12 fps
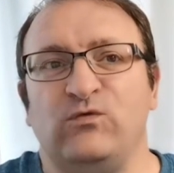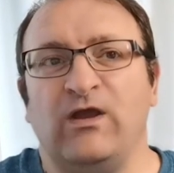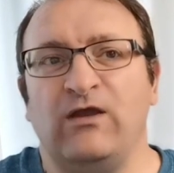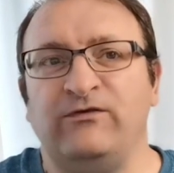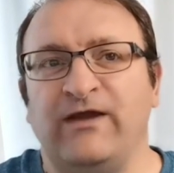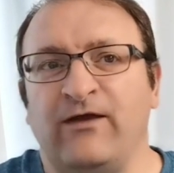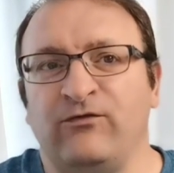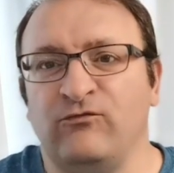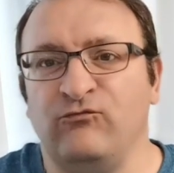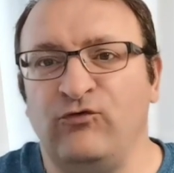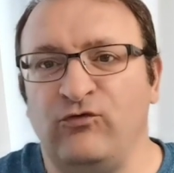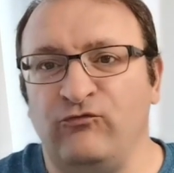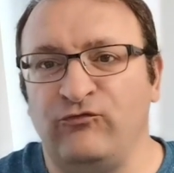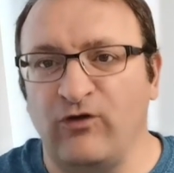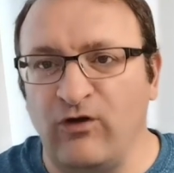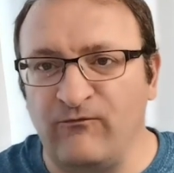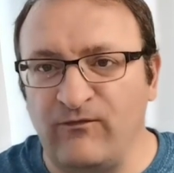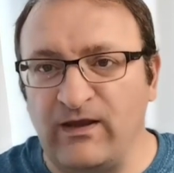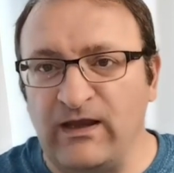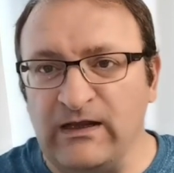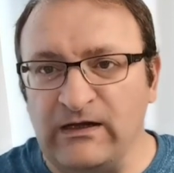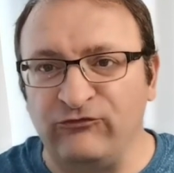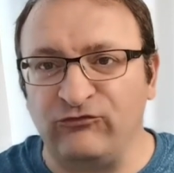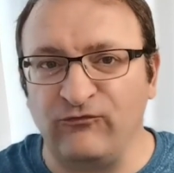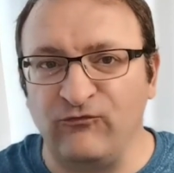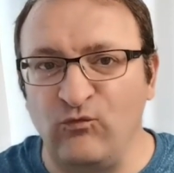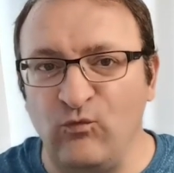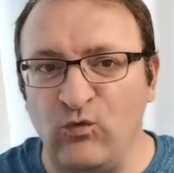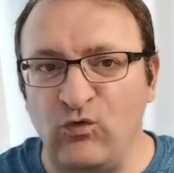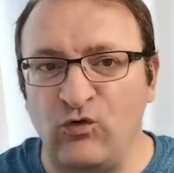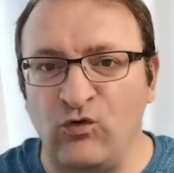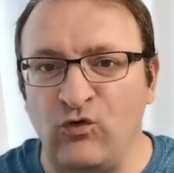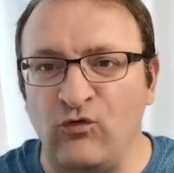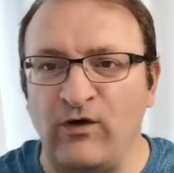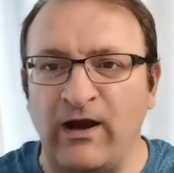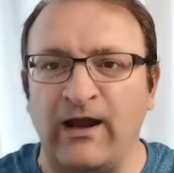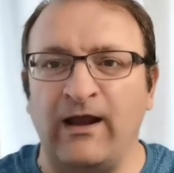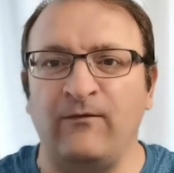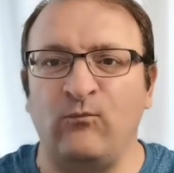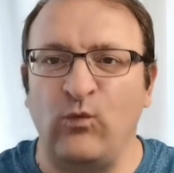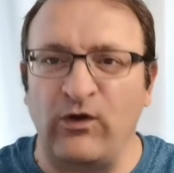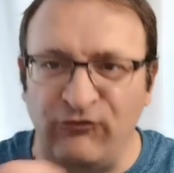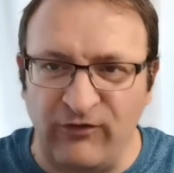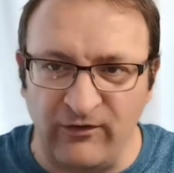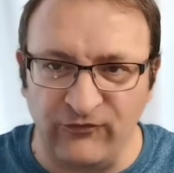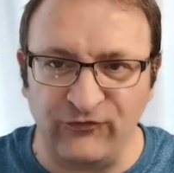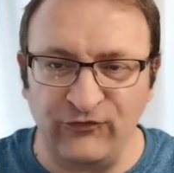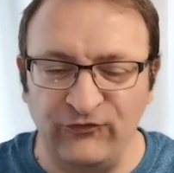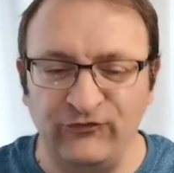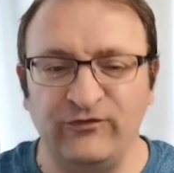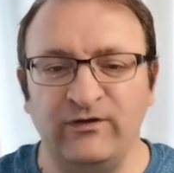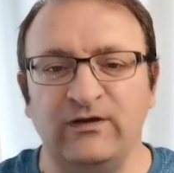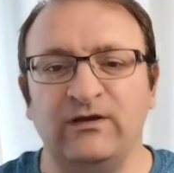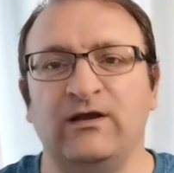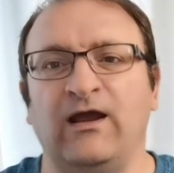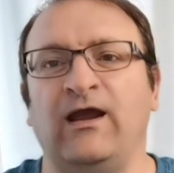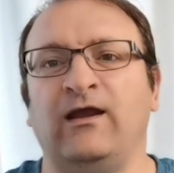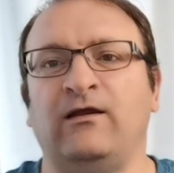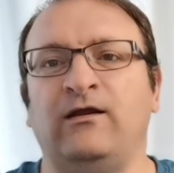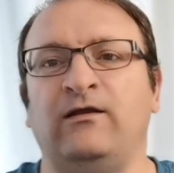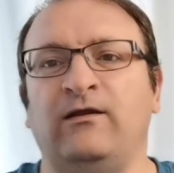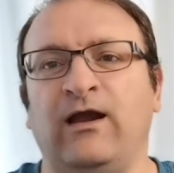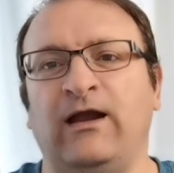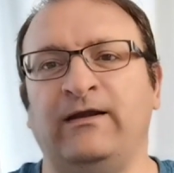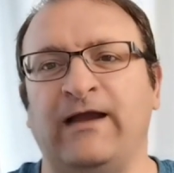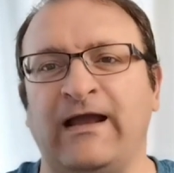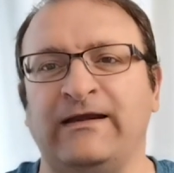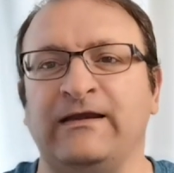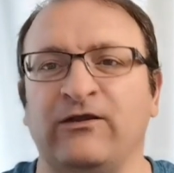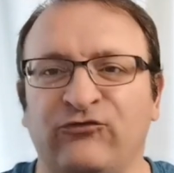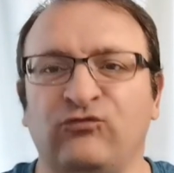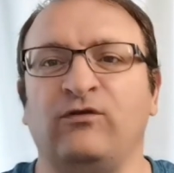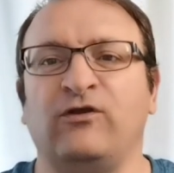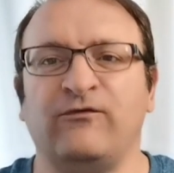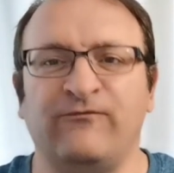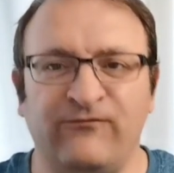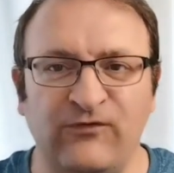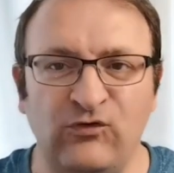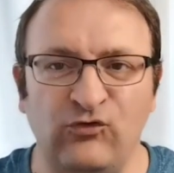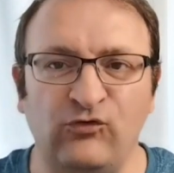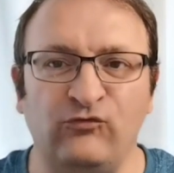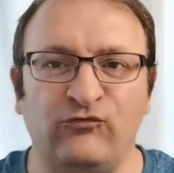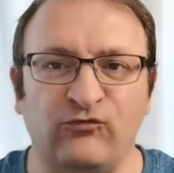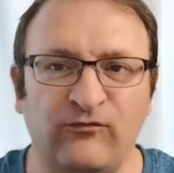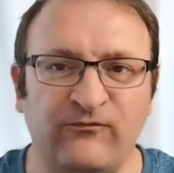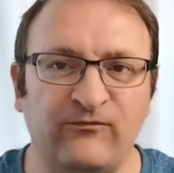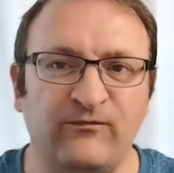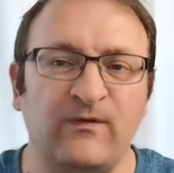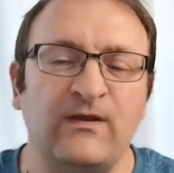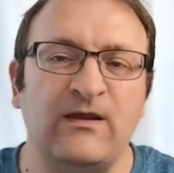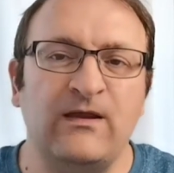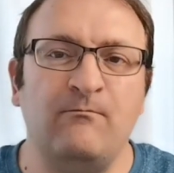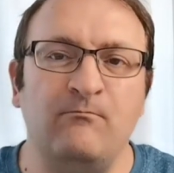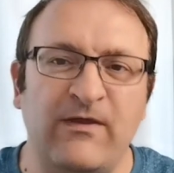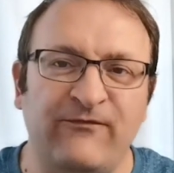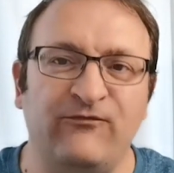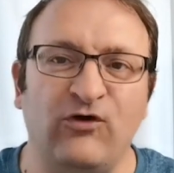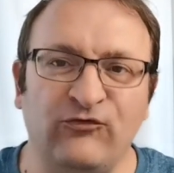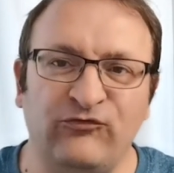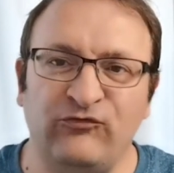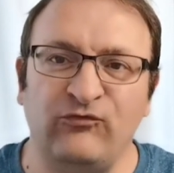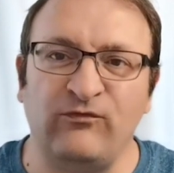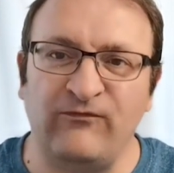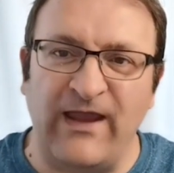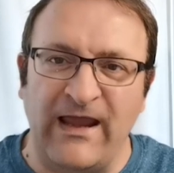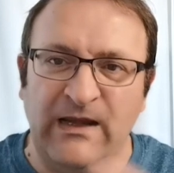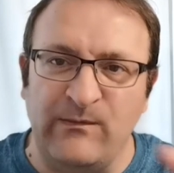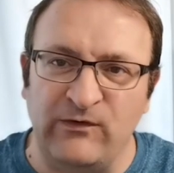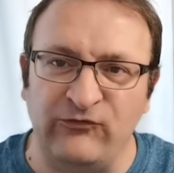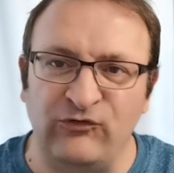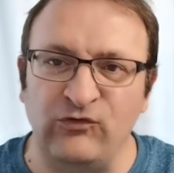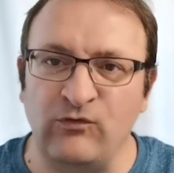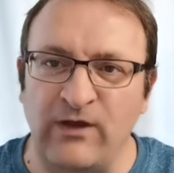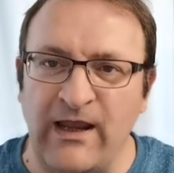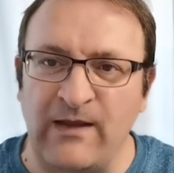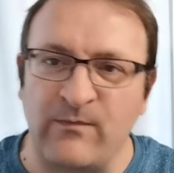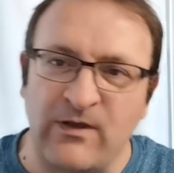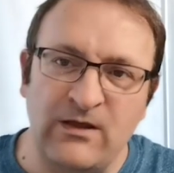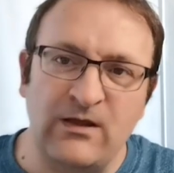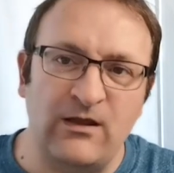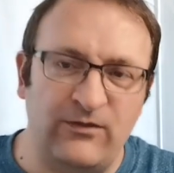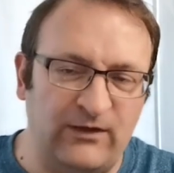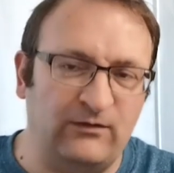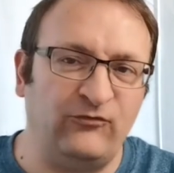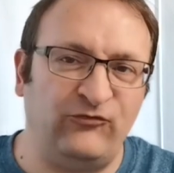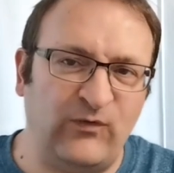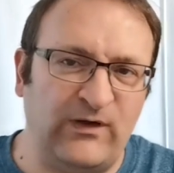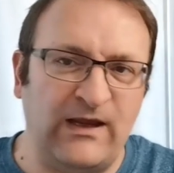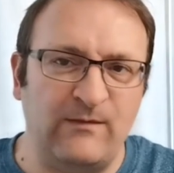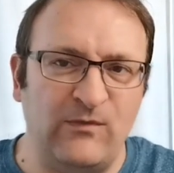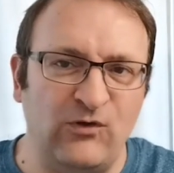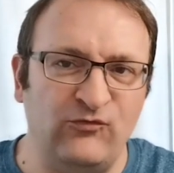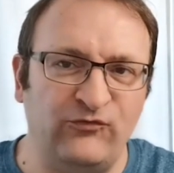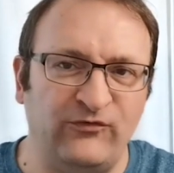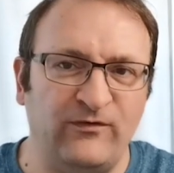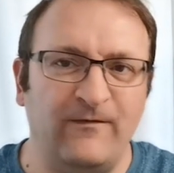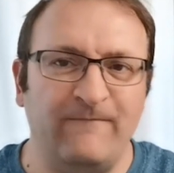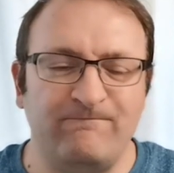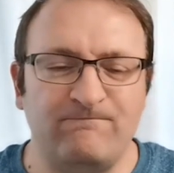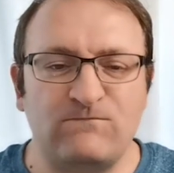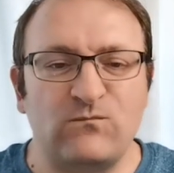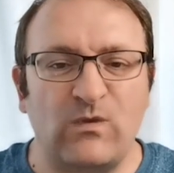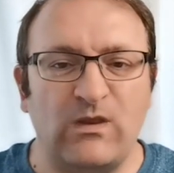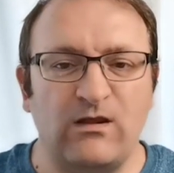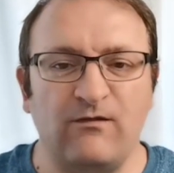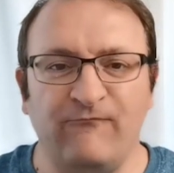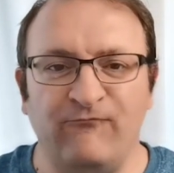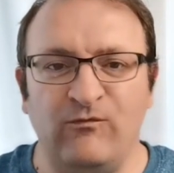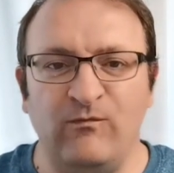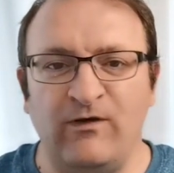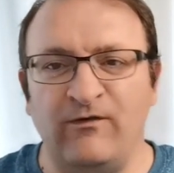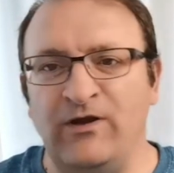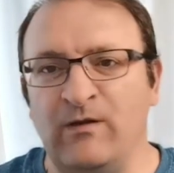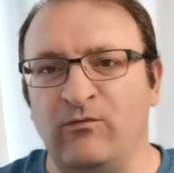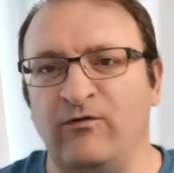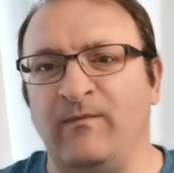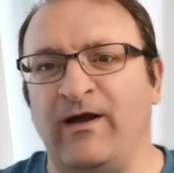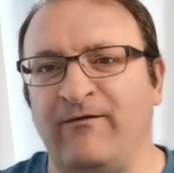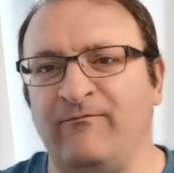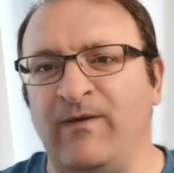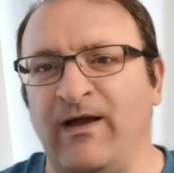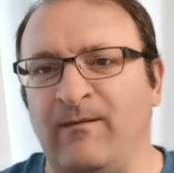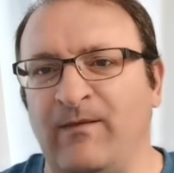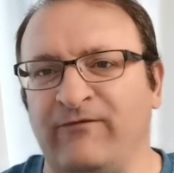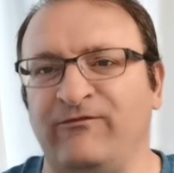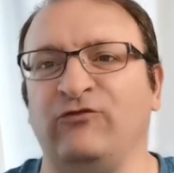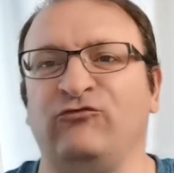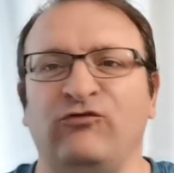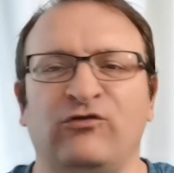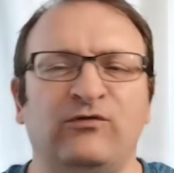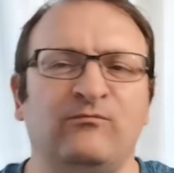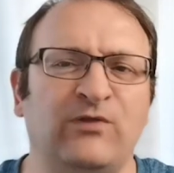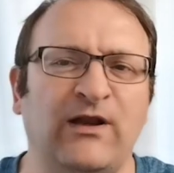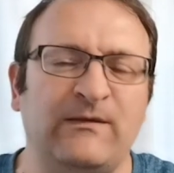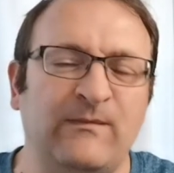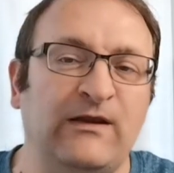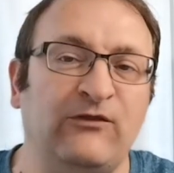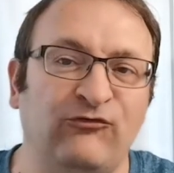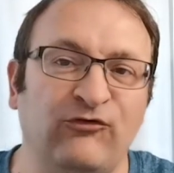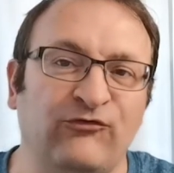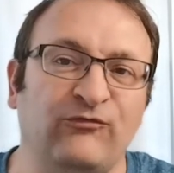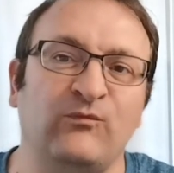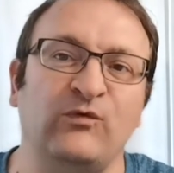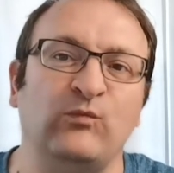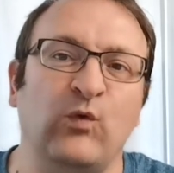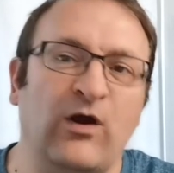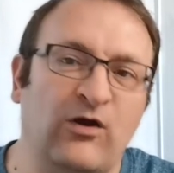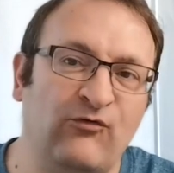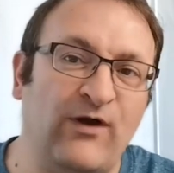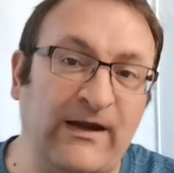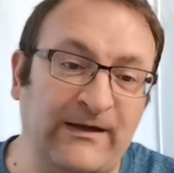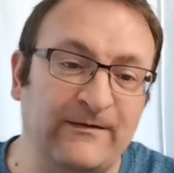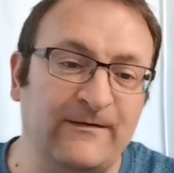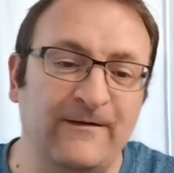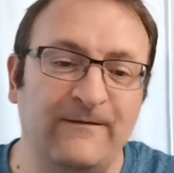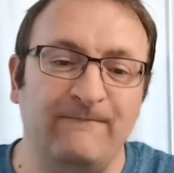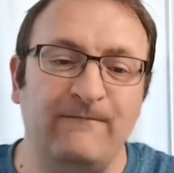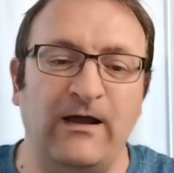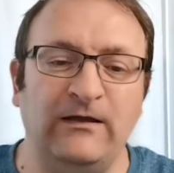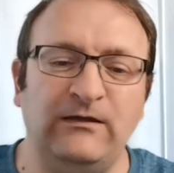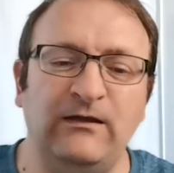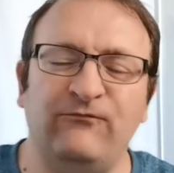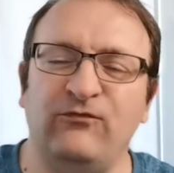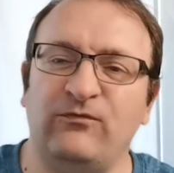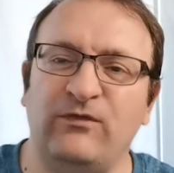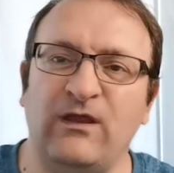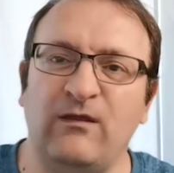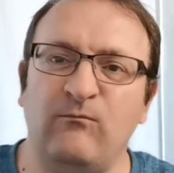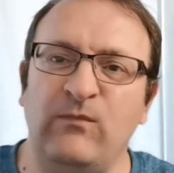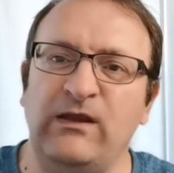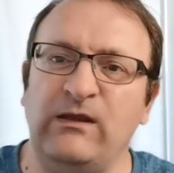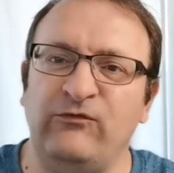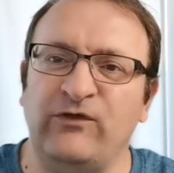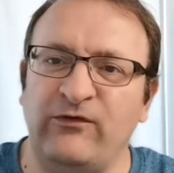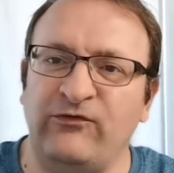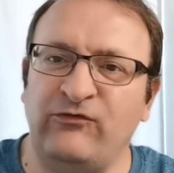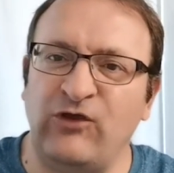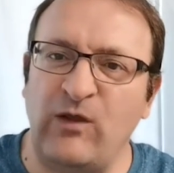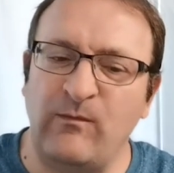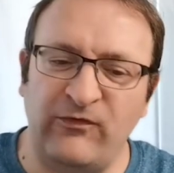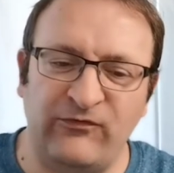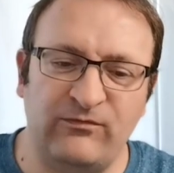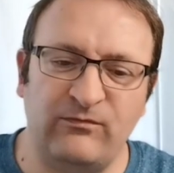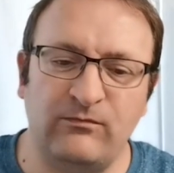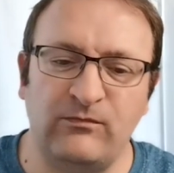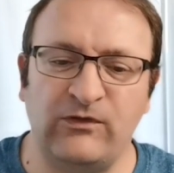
go down the route of English Civil War and witch hunters uh, and adding a sort of Cthulhu sort of mythos sort element to your game, then there's twenty-eight mils from a number of man manufacturers, including Bloody Miniatures, would work great. I think for the medium-sized skirmish,